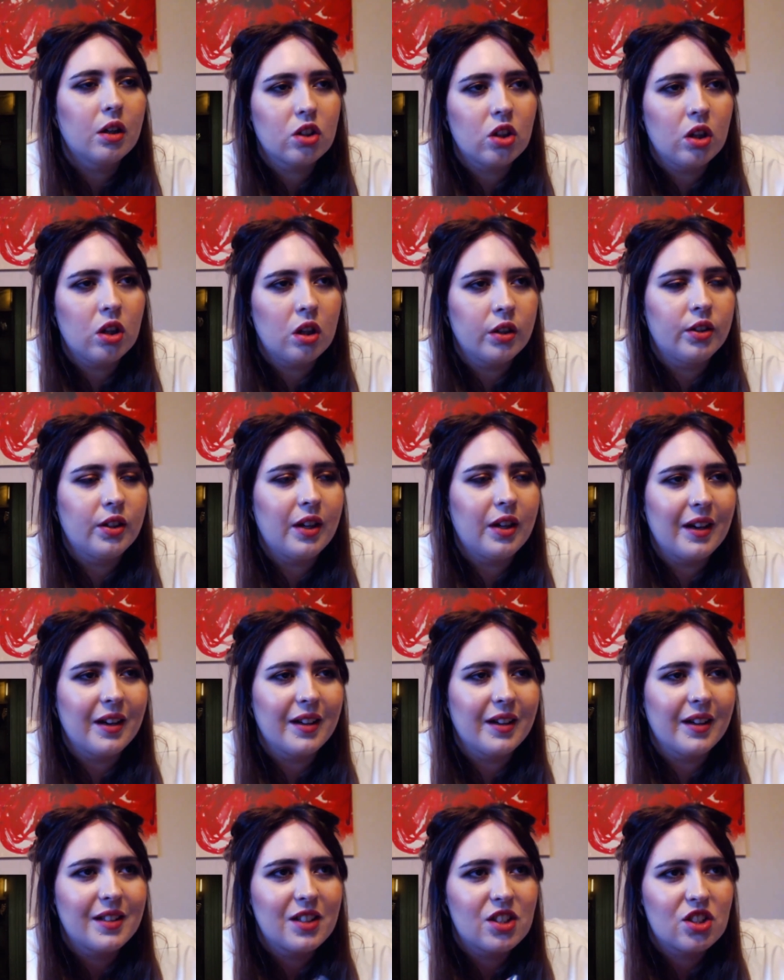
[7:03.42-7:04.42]
God,
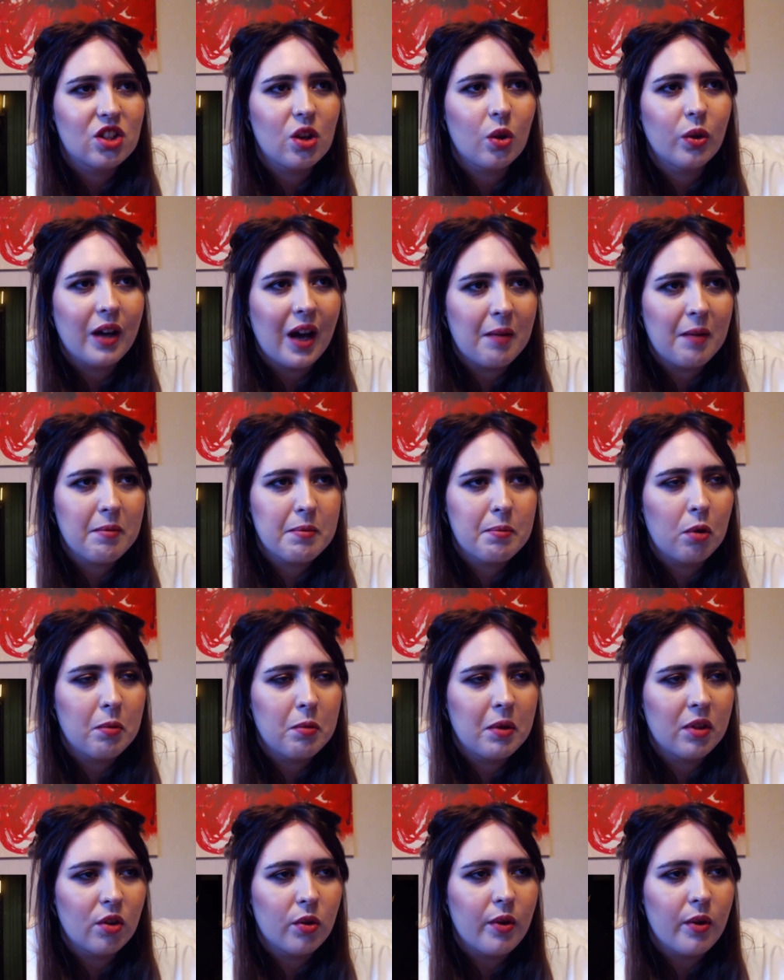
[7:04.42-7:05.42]
this show can't put
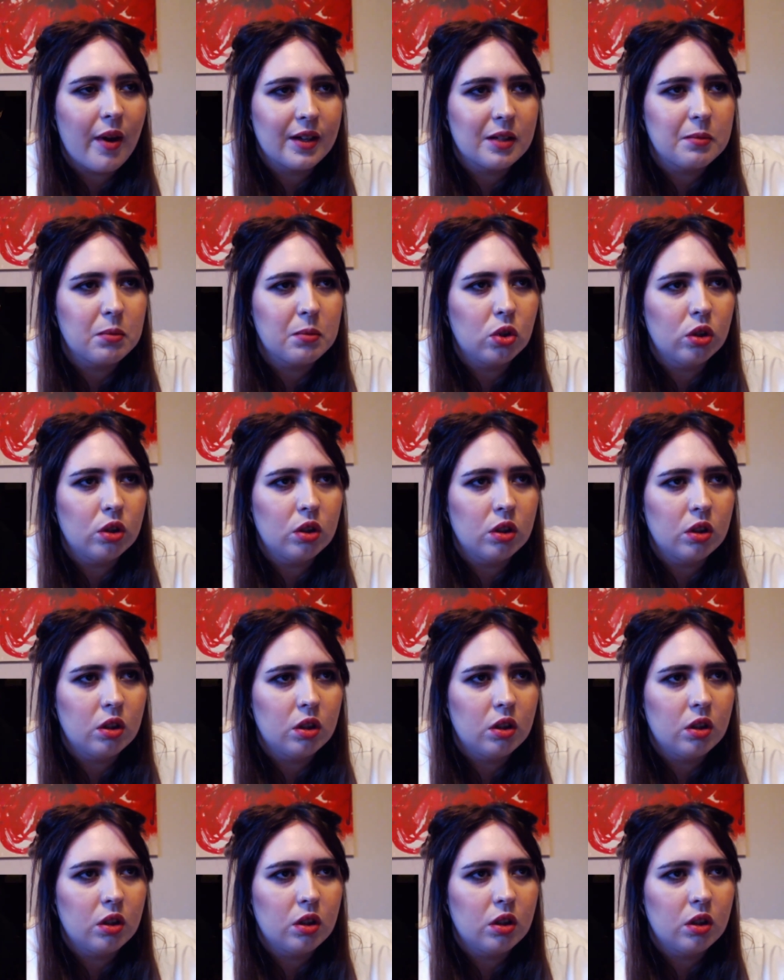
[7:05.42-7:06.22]
me through anymore.